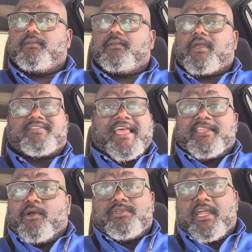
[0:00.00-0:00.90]
Because I
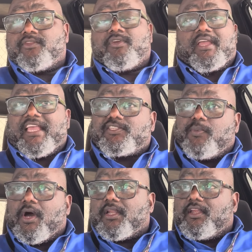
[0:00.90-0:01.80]
know Donald Trump ain't
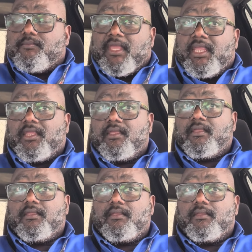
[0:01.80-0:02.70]
smarter than me.
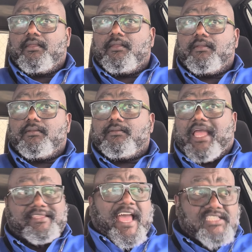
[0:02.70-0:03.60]

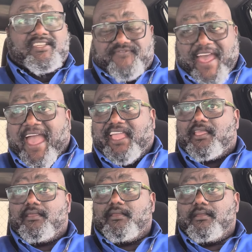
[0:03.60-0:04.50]
That, that's a fact.
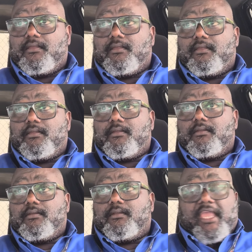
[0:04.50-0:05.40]

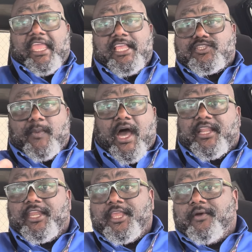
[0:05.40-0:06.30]
He ain't
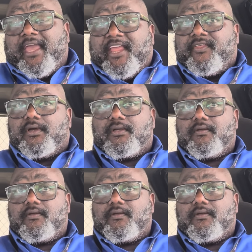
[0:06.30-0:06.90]
smarter than you either.